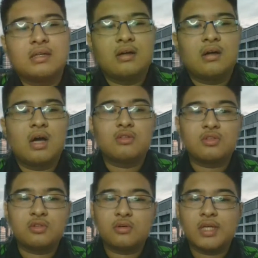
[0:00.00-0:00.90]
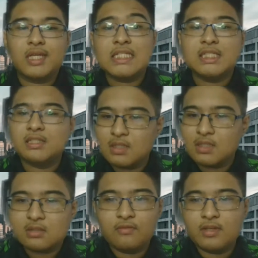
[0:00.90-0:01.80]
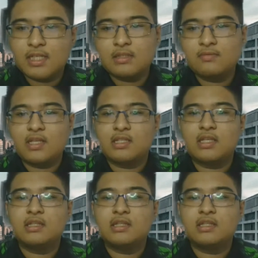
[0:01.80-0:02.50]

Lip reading: Although in general, COVID-19 vaccine